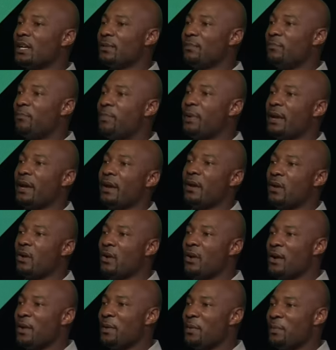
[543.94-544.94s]
a bear
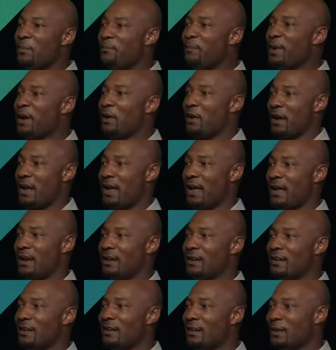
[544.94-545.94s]

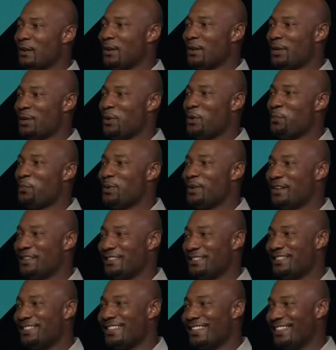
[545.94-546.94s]
barehanded, no pun
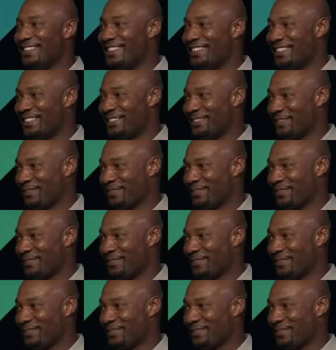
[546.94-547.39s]
intended.